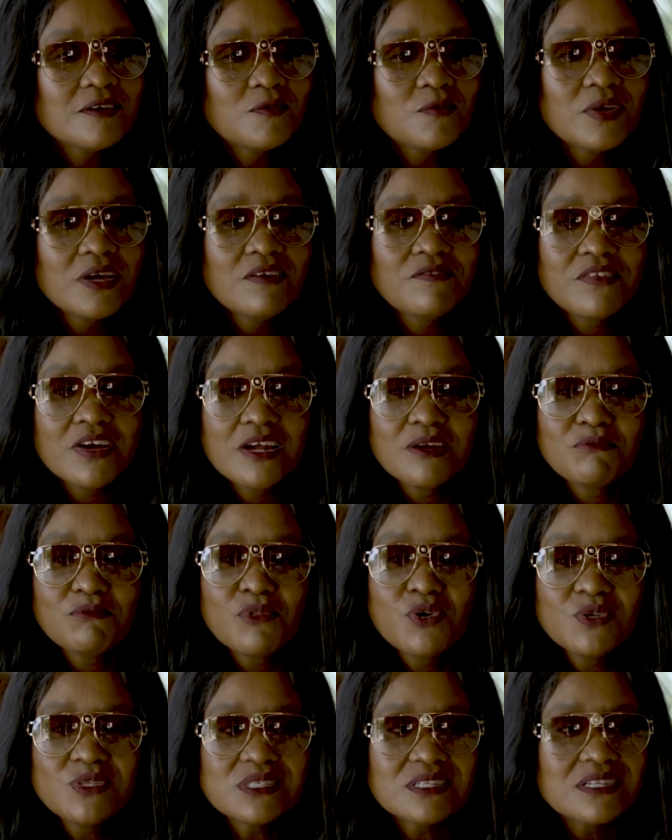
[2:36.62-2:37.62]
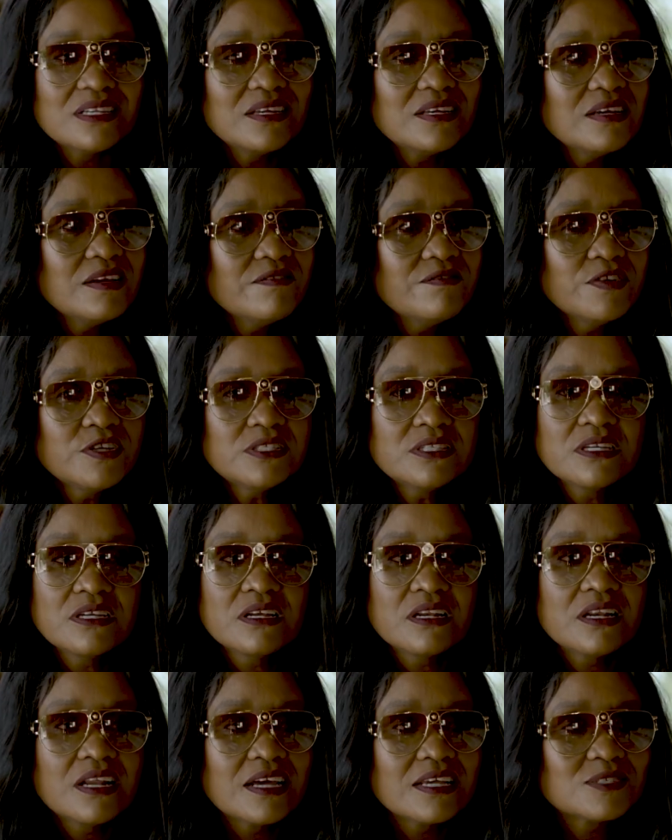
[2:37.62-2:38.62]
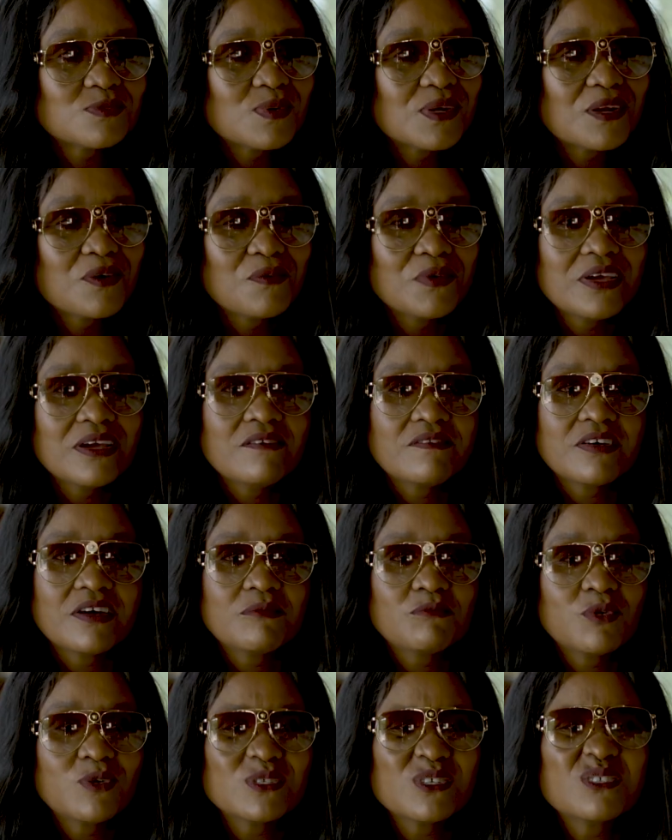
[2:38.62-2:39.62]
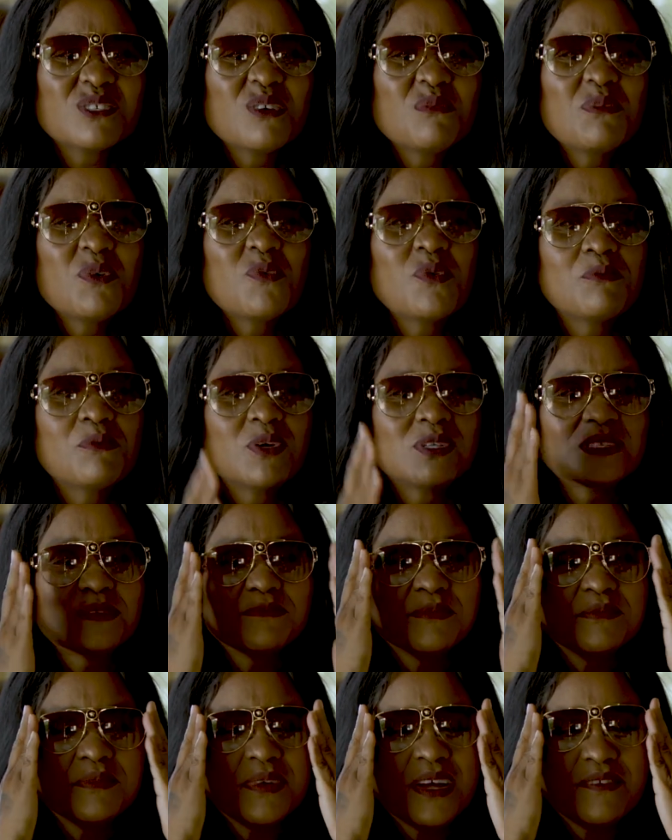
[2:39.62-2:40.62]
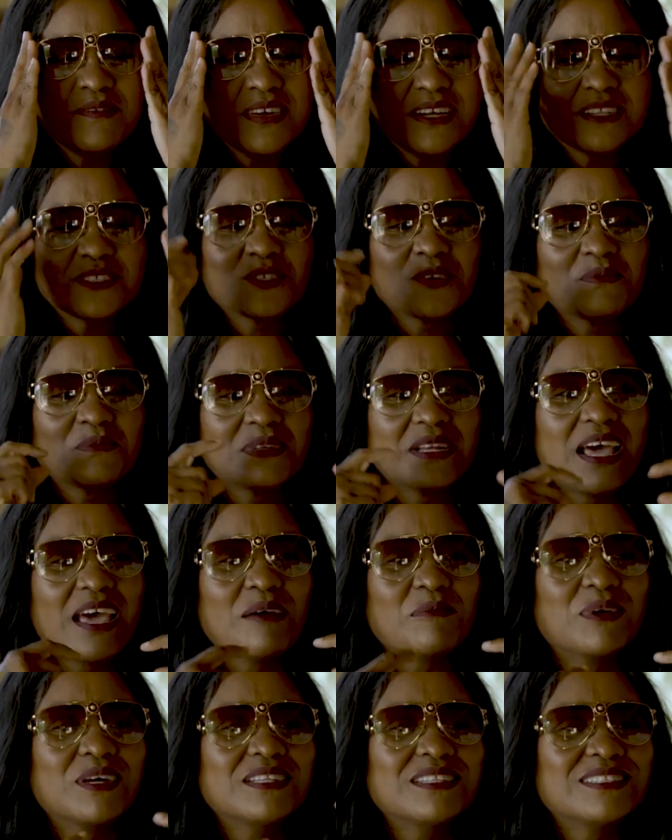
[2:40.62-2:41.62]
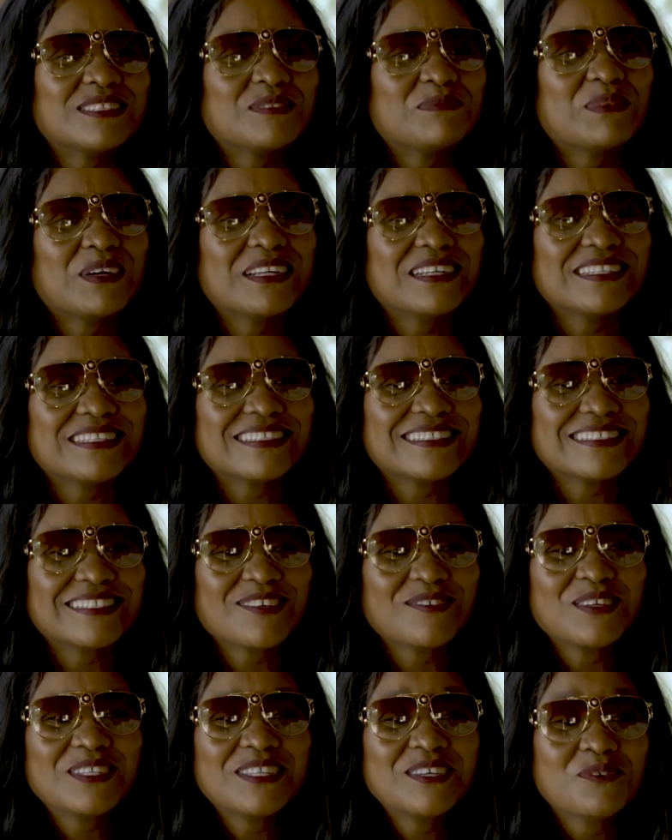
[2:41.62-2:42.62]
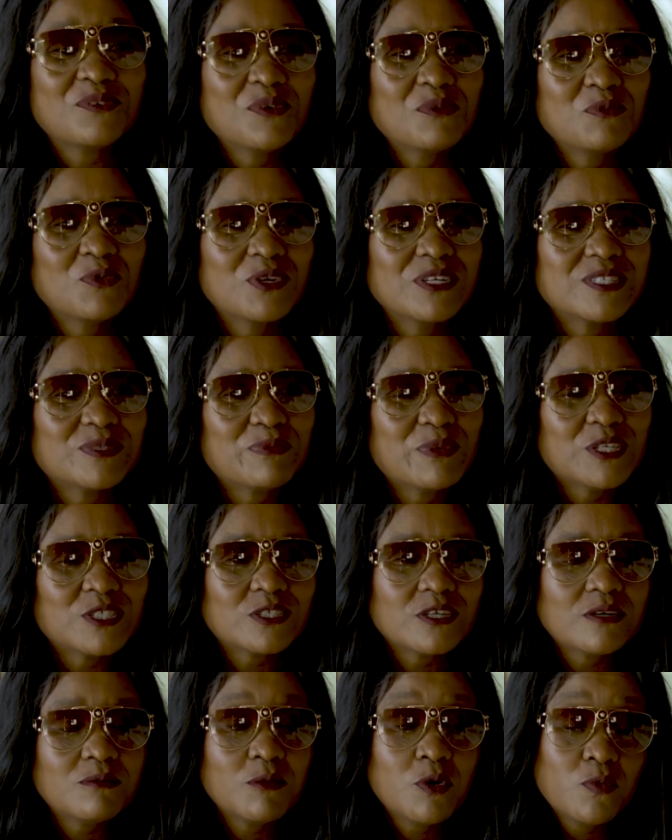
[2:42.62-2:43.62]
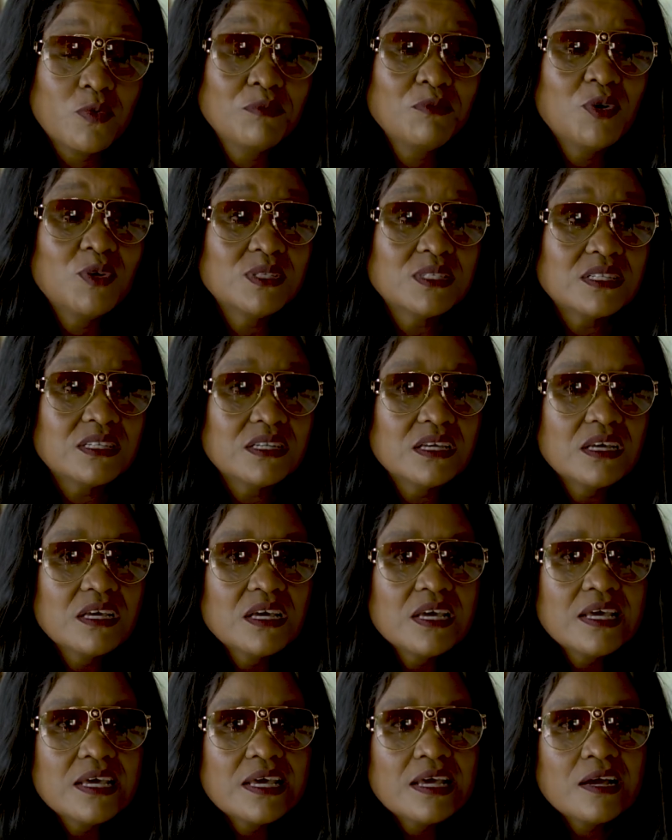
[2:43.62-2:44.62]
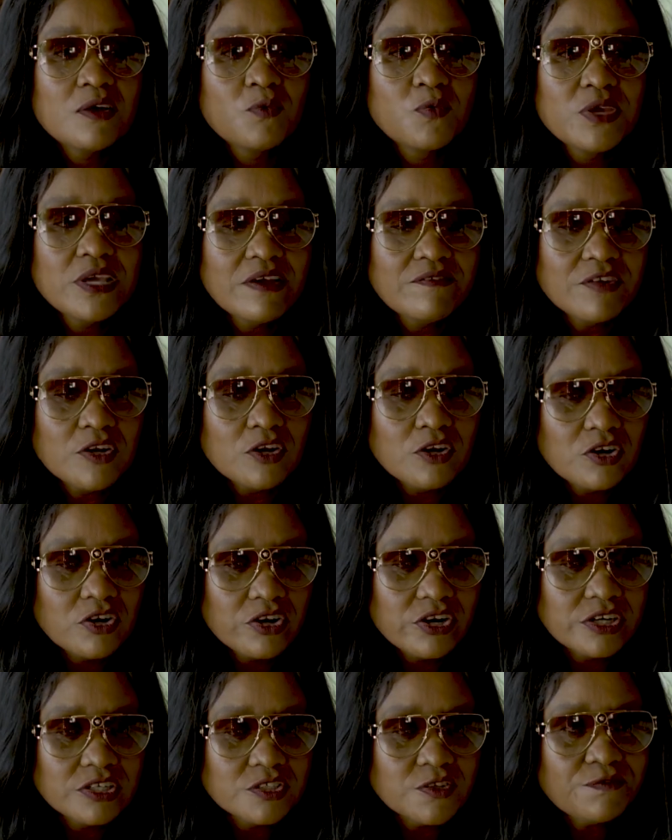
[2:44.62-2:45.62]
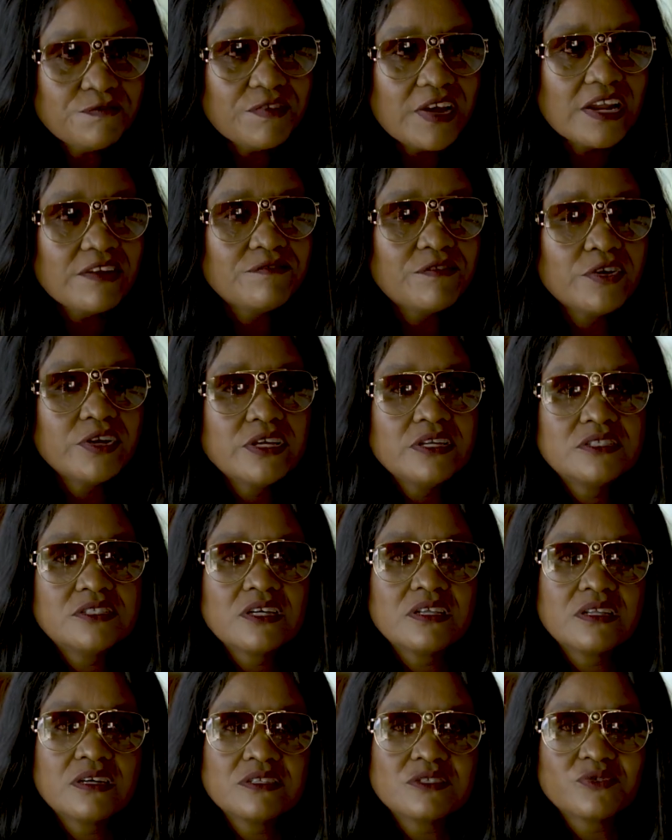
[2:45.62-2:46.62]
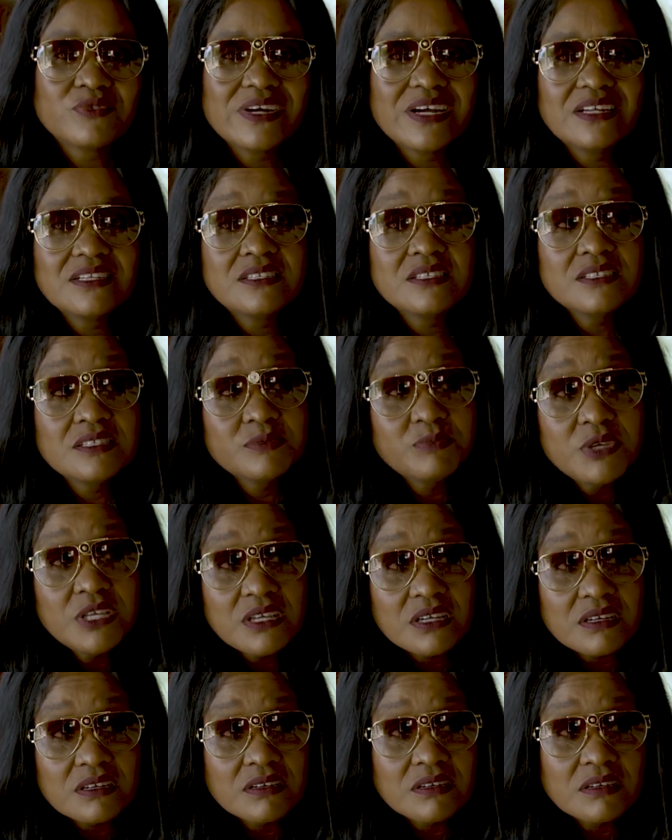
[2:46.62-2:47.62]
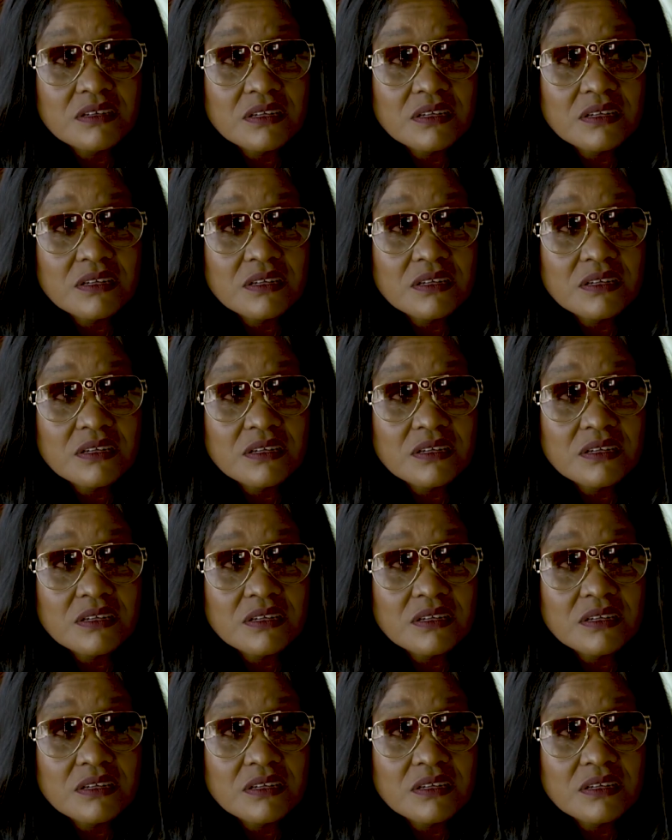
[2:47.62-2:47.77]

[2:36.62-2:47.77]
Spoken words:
We have on muzzle. Every single last one of we have on muzzle. Some of we muzzle have on some diamonds on it, so we think we're more special, but we're muzzled. And we haven't learned to fight for each other's right to speak.